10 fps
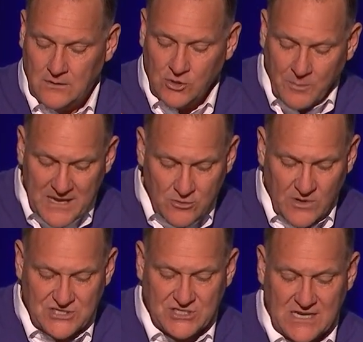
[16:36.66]
You'll be
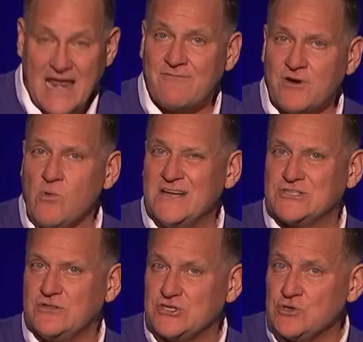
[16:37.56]
enriched in every way
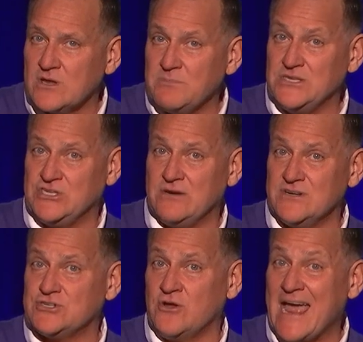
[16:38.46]
so that you can be
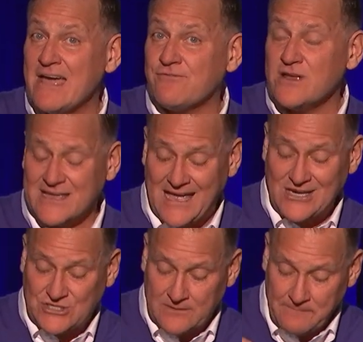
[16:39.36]
generous on every
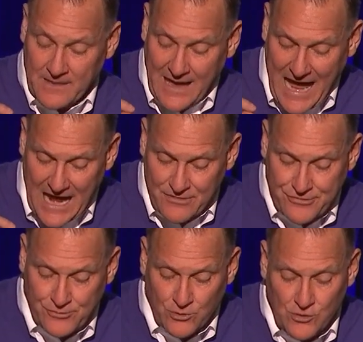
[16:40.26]
occasion, and
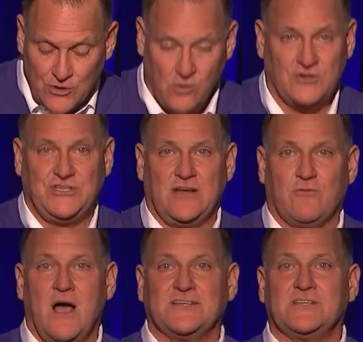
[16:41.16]
through your
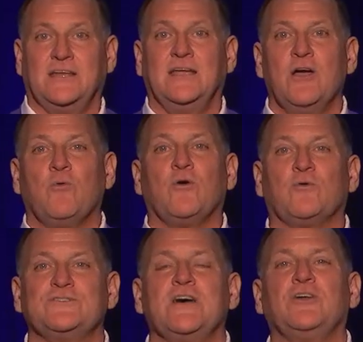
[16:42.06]
generosity will
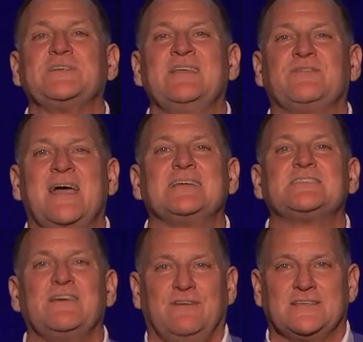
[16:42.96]
result in
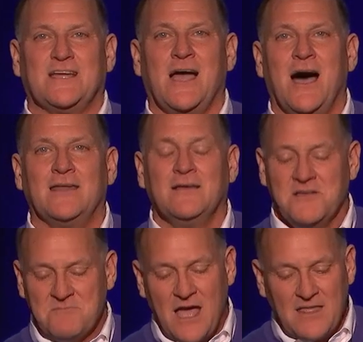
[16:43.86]
thanksgiving to God.
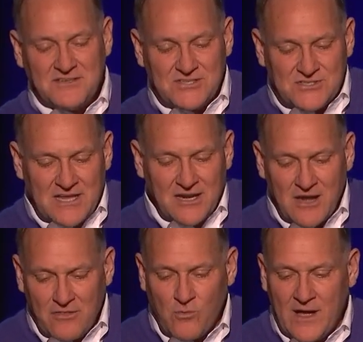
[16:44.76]
This is said
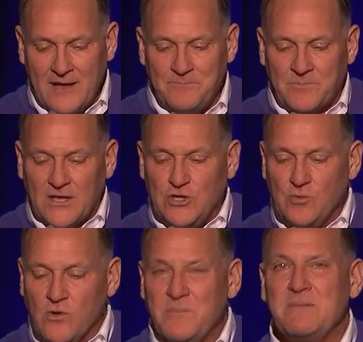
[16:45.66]
another way. You
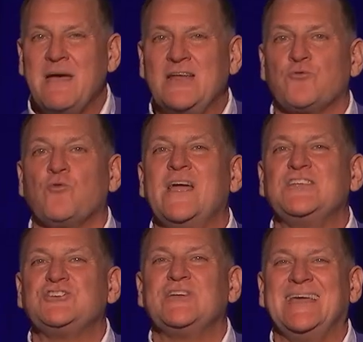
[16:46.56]
will be made
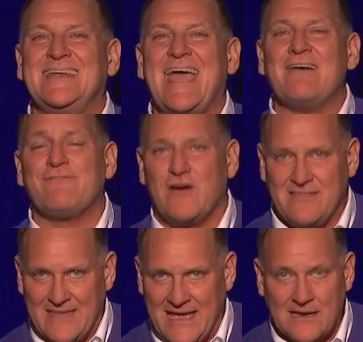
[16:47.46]
rich in
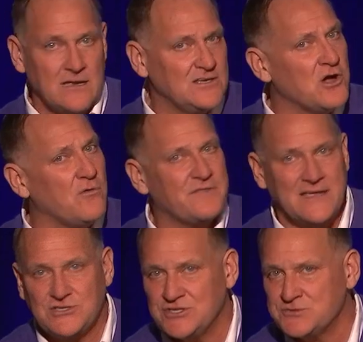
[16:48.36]
everything. Don't
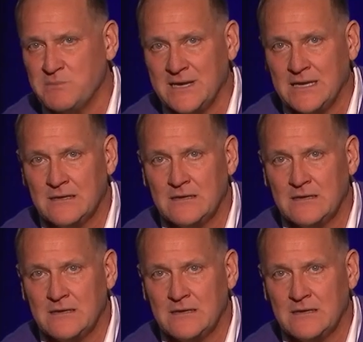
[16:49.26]
think just money.